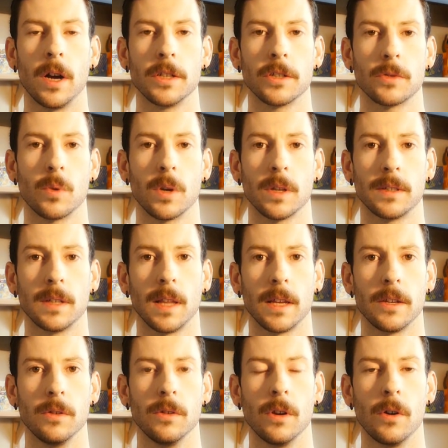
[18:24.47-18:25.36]
I just wanted to
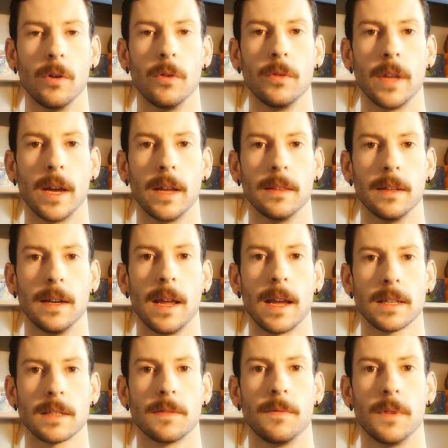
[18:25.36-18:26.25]
let you know that in the
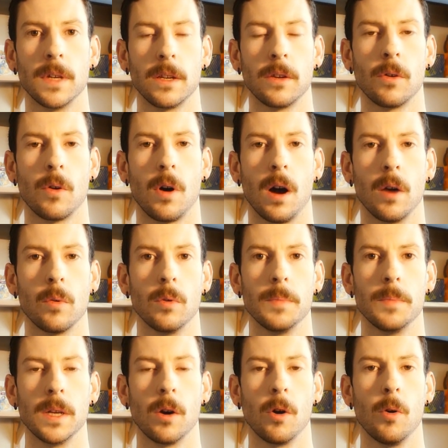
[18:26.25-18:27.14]
next video I will
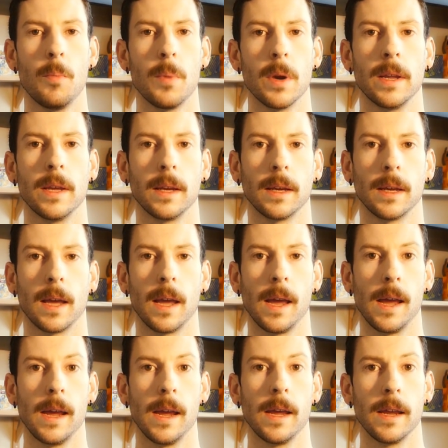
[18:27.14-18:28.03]
be opening
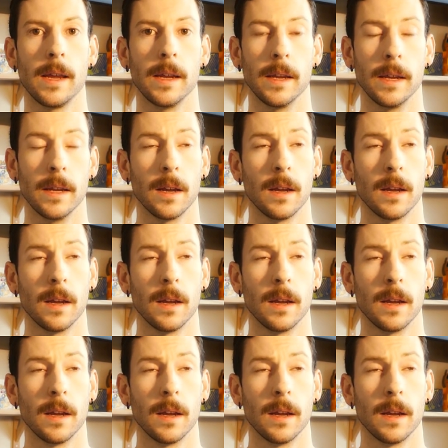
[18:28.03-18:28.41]
a